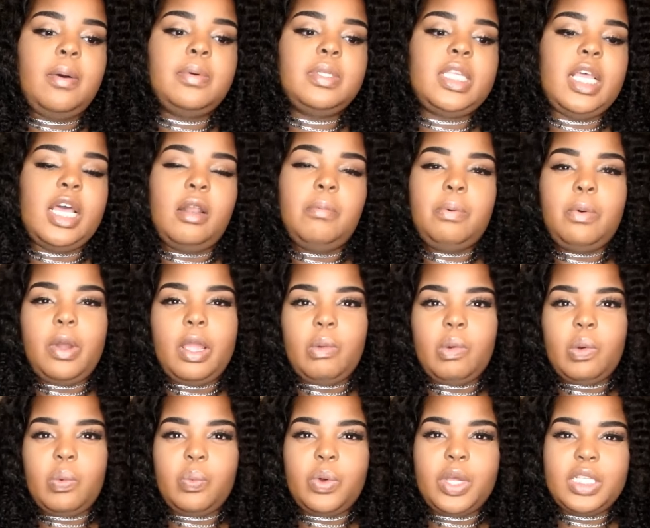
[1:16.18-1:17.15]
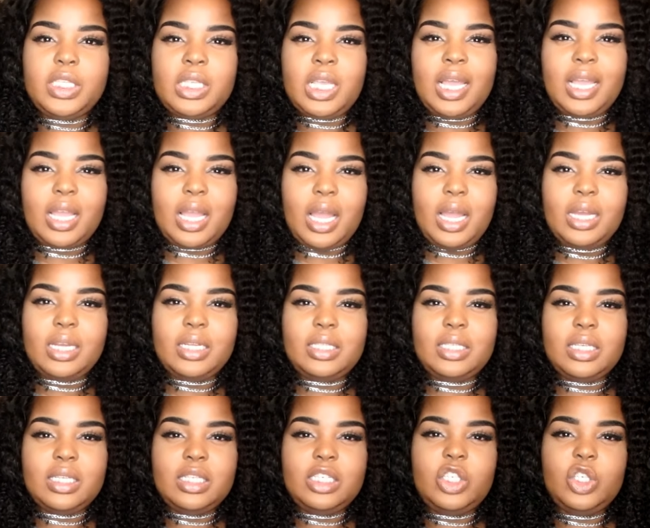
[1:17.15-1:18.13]
was at a point where once I got
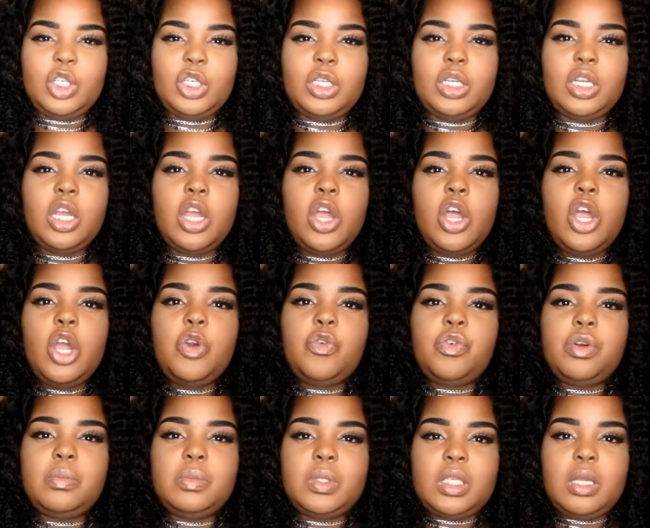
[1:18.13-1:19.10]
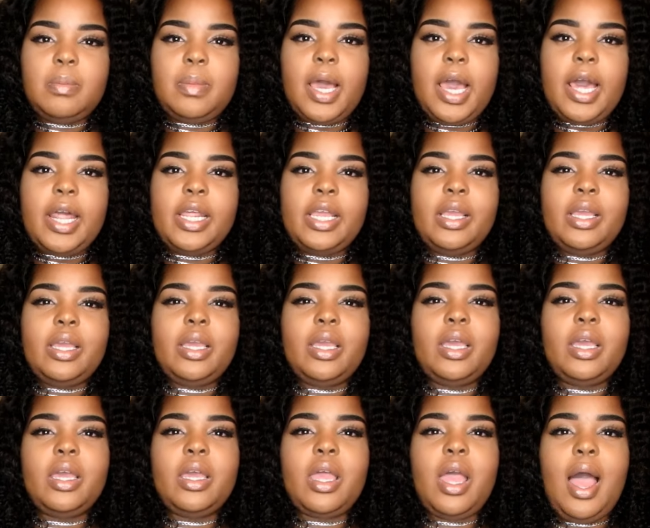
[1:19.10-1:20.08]
attention from
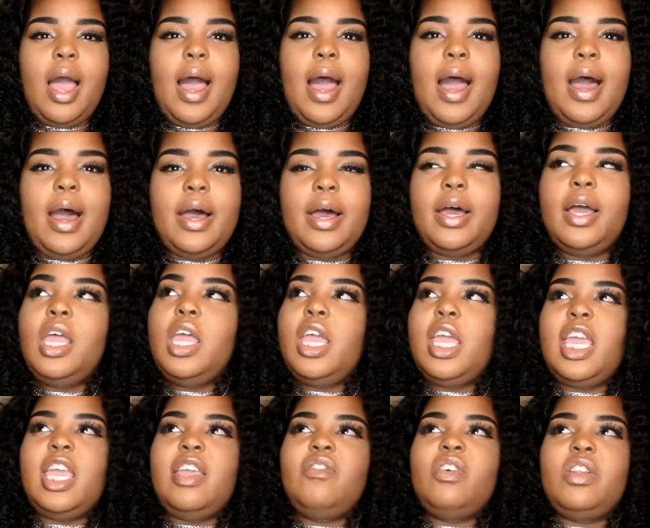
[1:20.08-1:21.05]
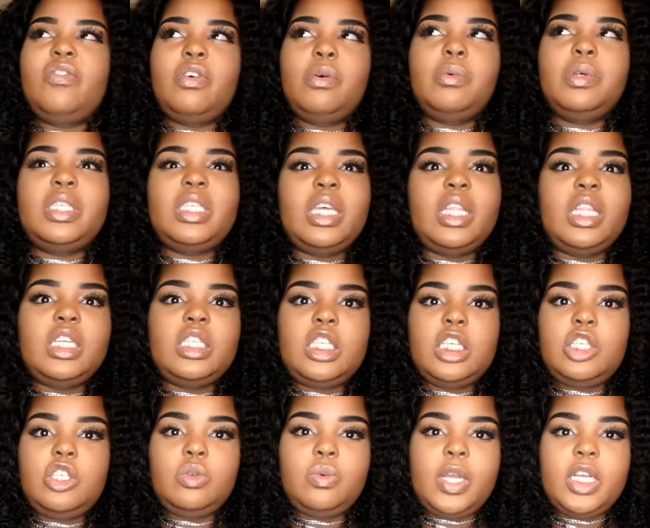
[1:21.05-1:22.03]
somebody, even if it was still a
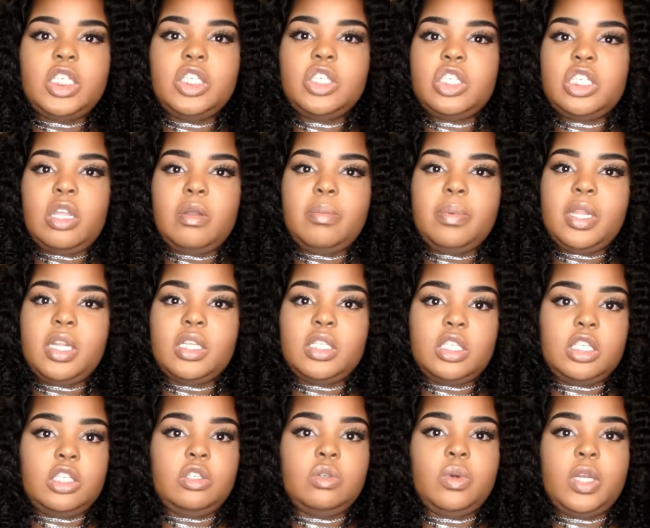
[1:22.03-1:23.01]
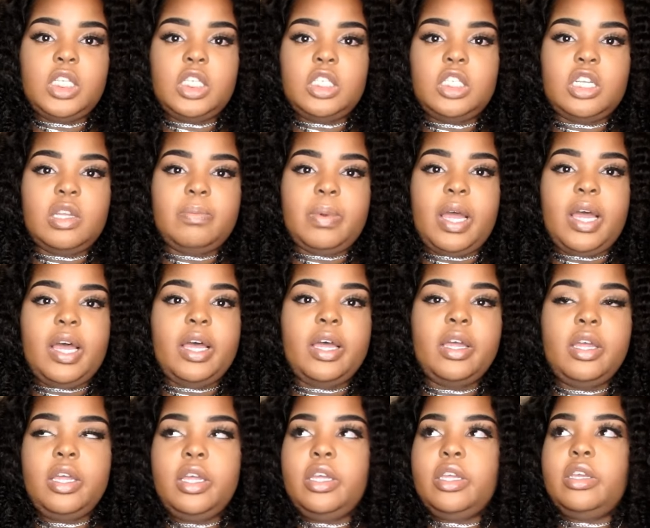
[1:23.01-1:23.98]
situationship, in a situationship,
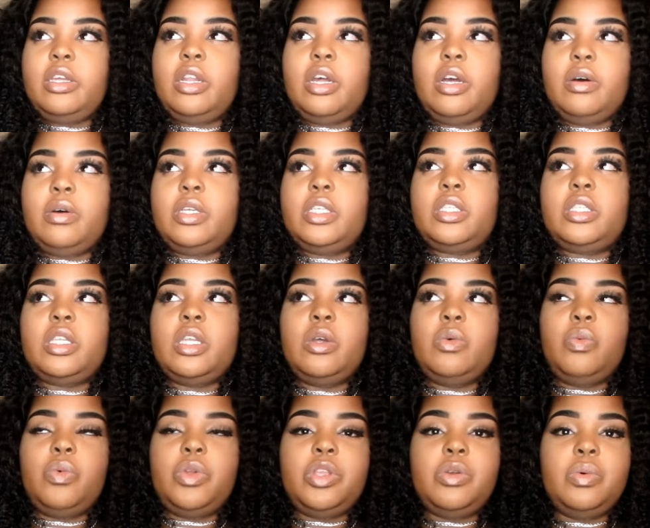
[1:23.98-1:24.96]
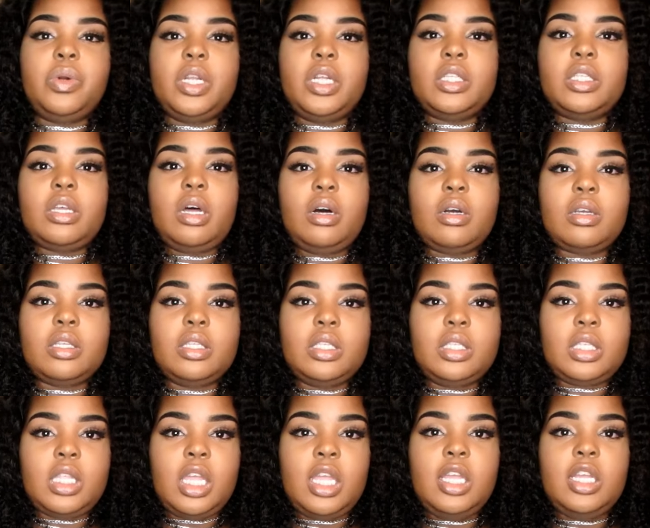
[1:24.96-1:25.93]
it's when you in a talking
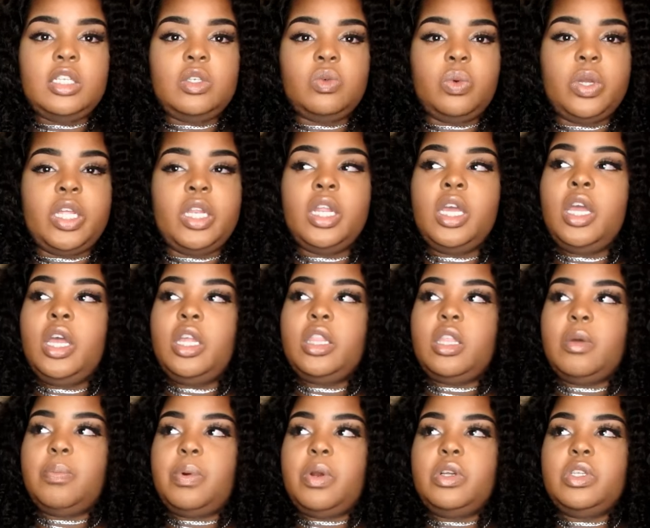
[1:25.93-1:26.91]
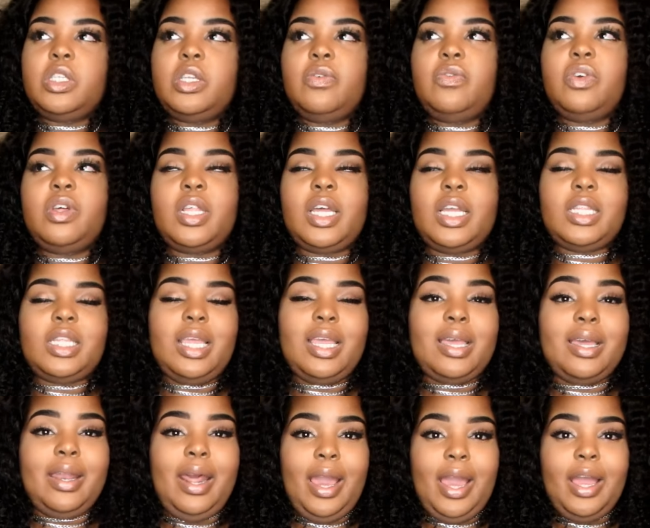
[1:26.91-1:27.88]
stage, when the person feel like they
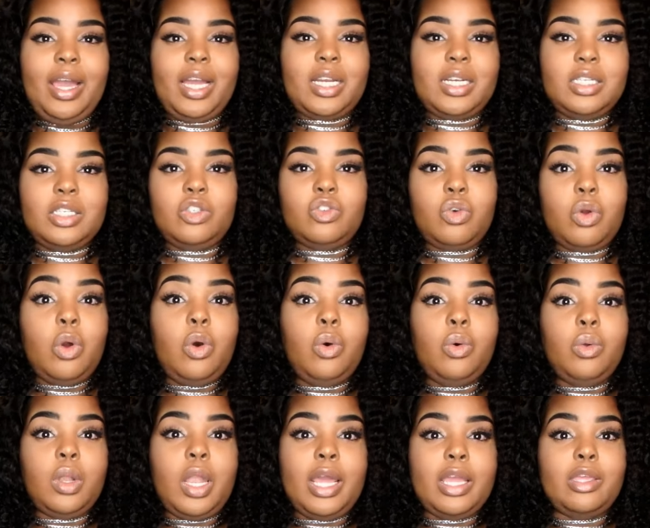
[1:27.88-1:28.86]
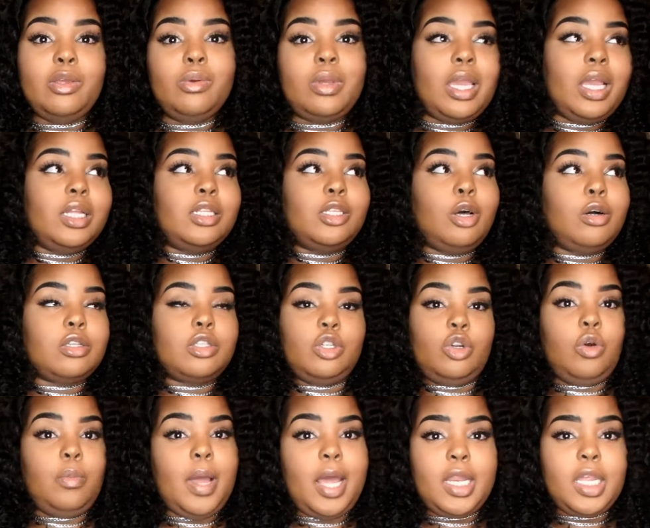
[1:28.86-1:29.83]
can have control, like you can't talk to
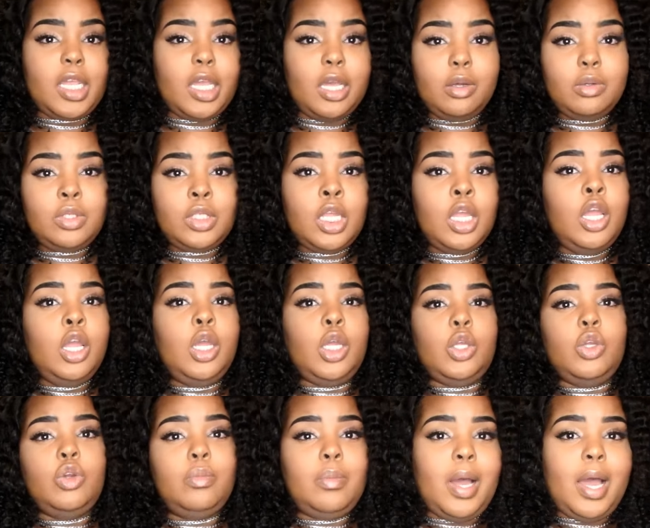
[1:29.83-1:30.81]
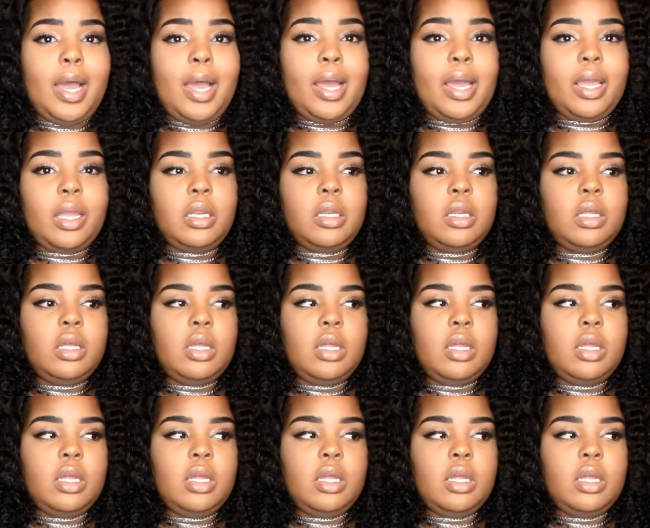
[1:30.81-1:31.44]
nobody else. You mine,